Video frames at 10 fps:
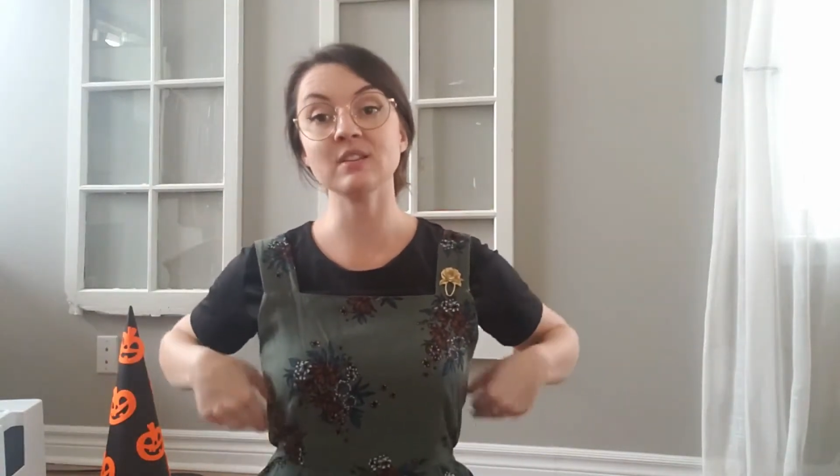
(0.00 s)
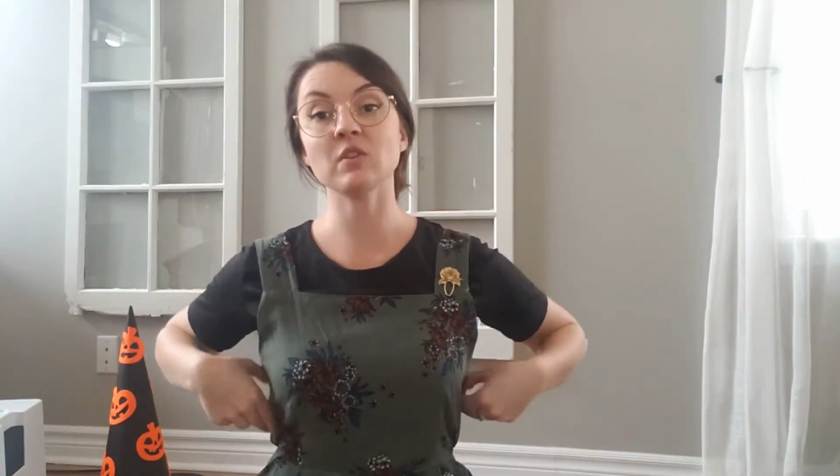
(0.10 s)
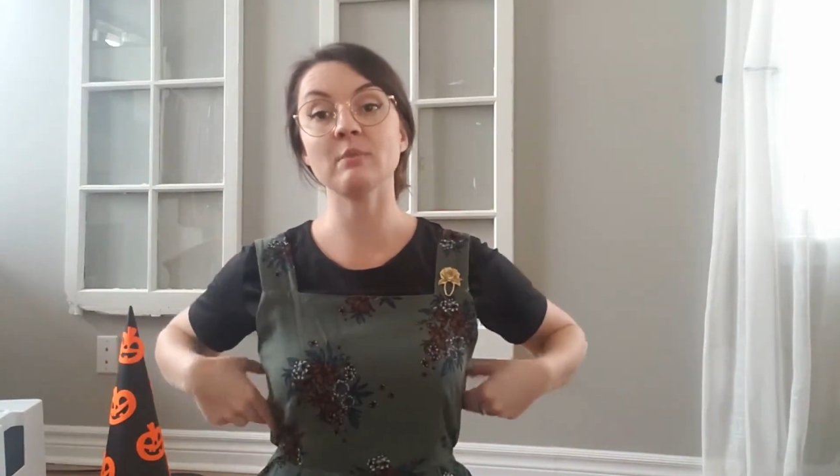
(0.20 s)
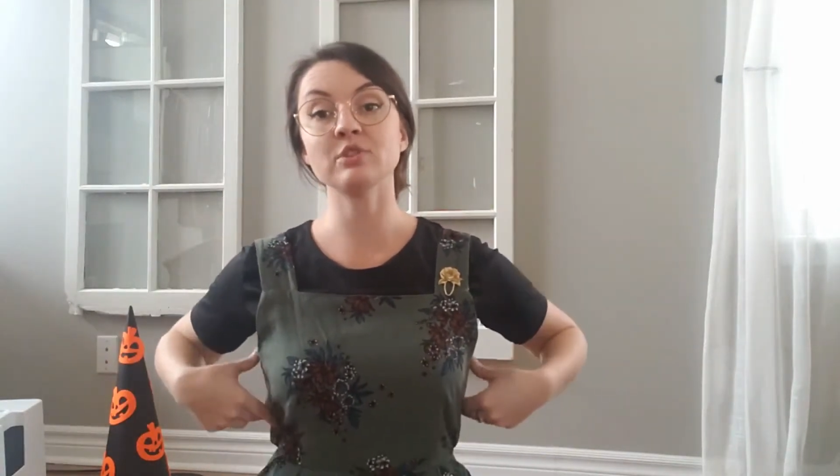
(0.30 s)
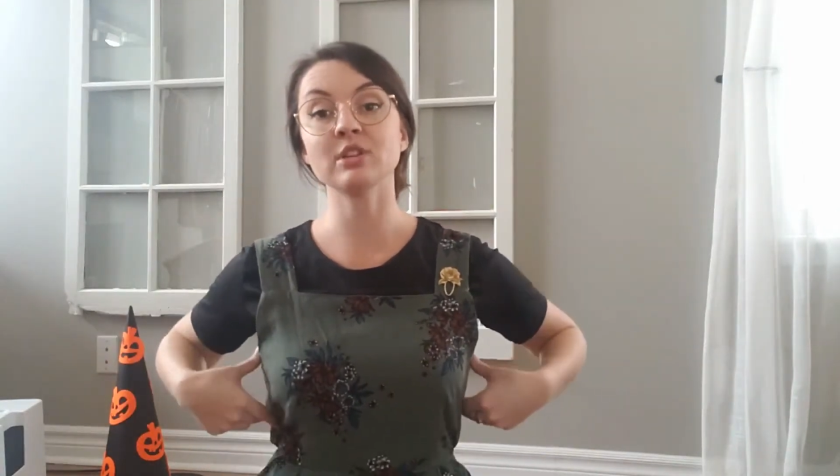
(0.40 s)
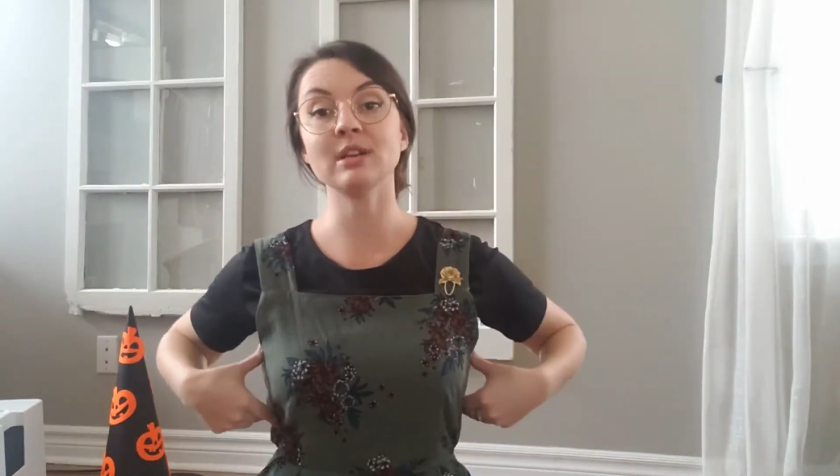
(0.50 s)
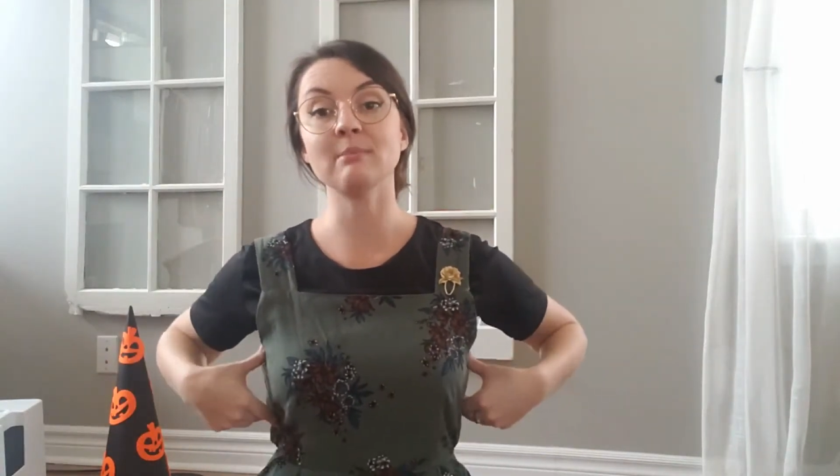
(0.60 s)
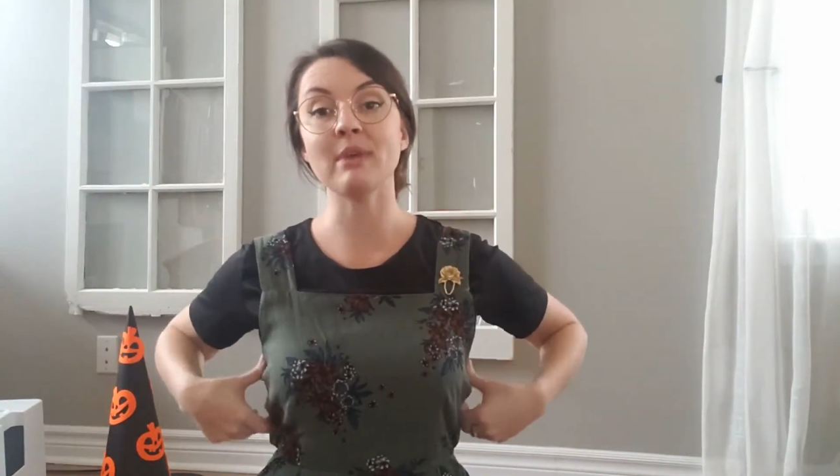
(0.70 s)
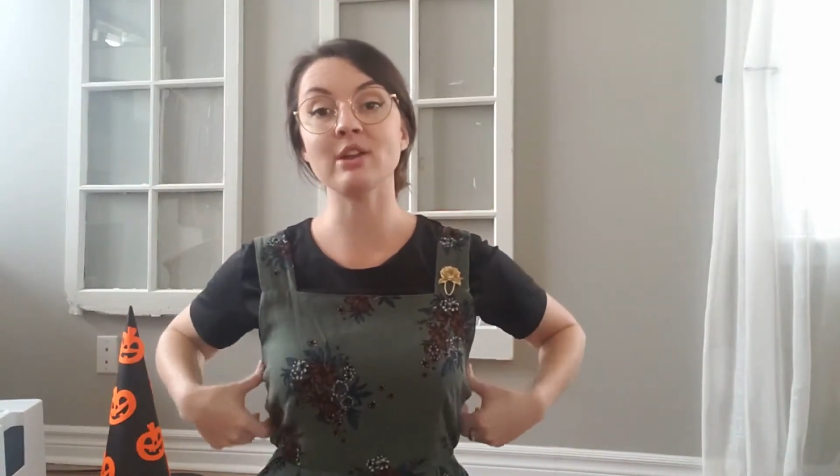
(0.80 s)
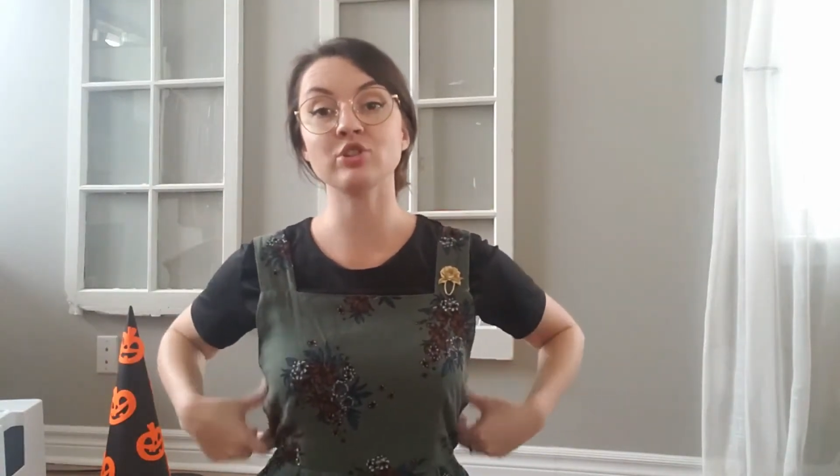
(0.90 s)
so I'm just gonna
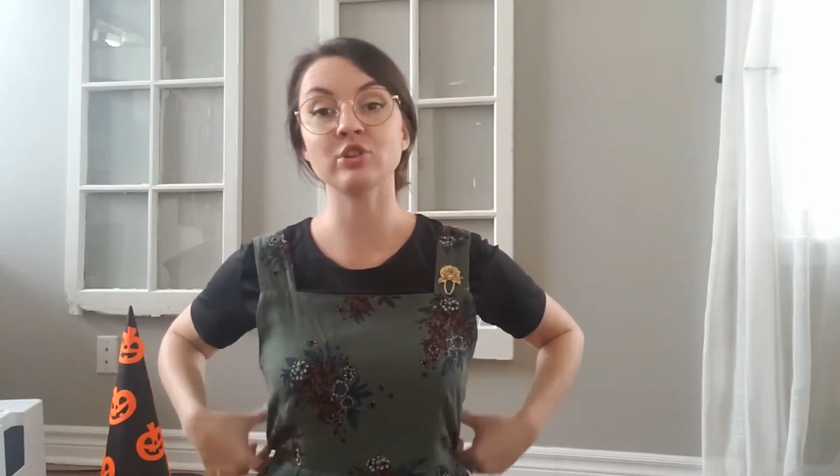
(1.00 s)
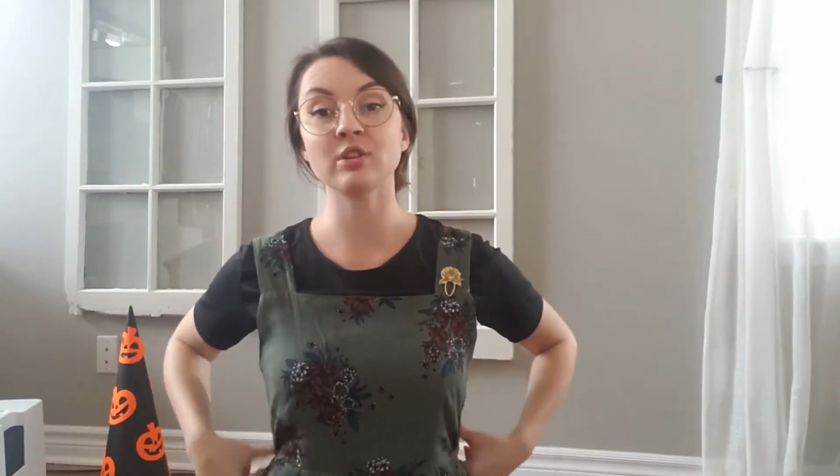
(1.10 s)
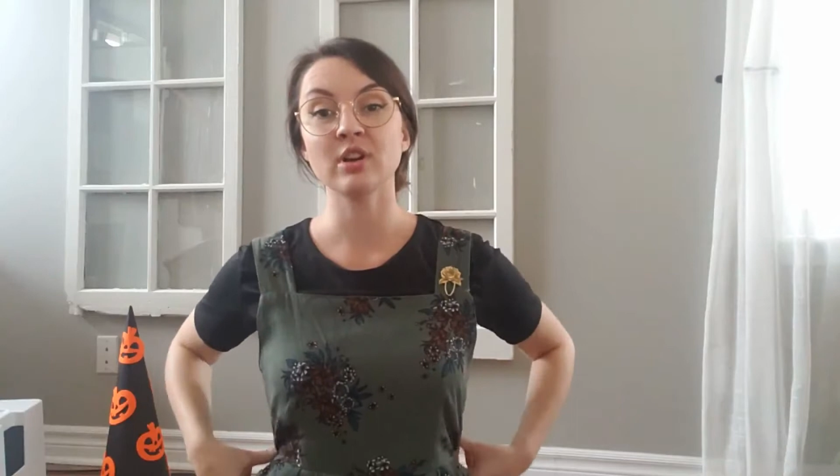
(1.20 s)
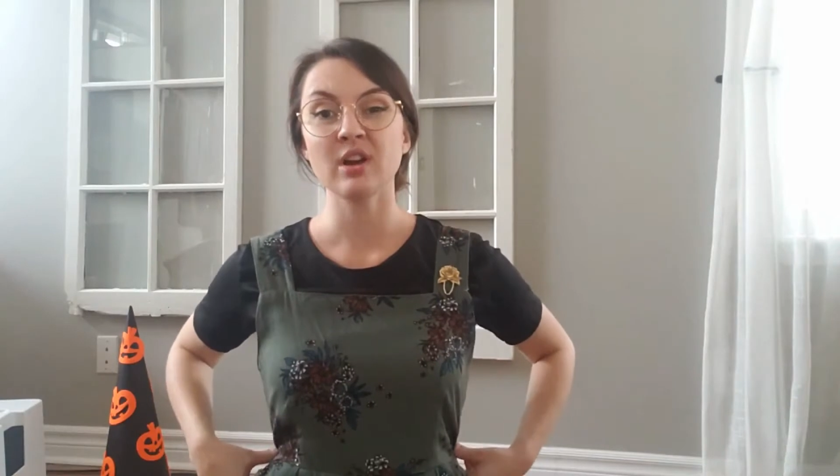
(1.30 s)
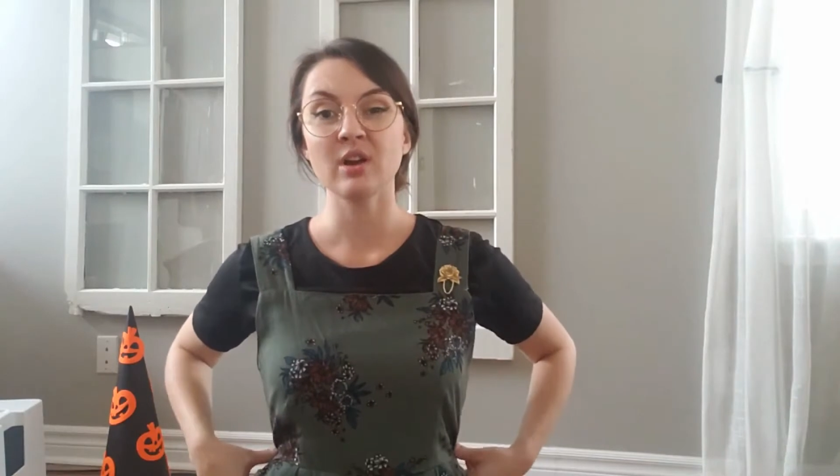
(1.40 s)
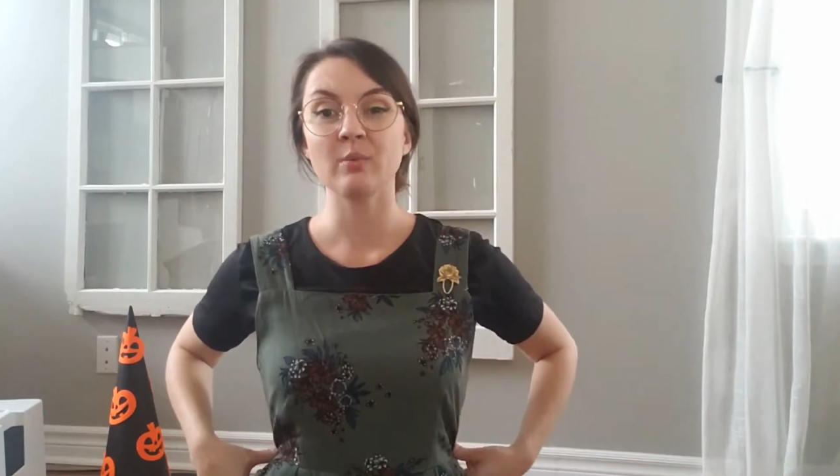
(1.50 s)
measure